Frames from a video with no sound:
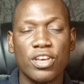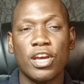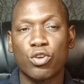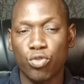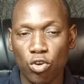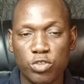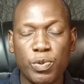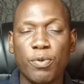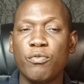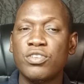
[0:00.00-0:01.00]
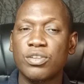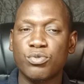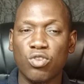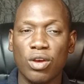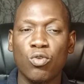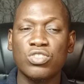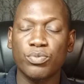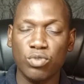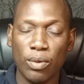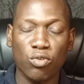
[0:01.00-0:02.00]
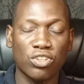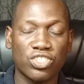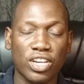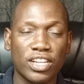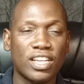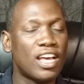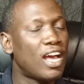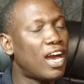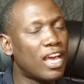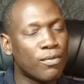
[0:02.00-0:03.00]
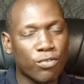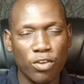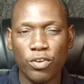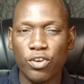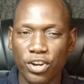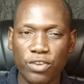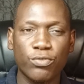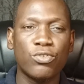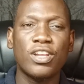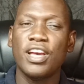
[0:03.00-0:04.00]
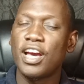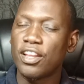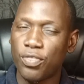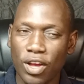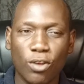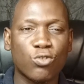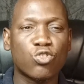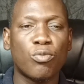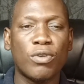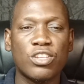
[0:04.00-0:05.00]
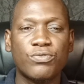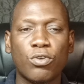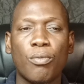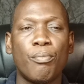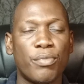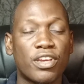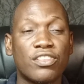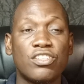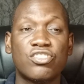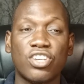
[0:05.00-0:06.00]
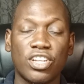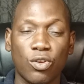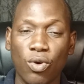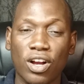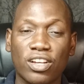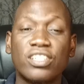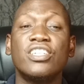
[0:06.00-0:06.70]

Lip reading: And to those people who subscribe to our channel, I am forever grateful. And I thank you so much for making this channel work.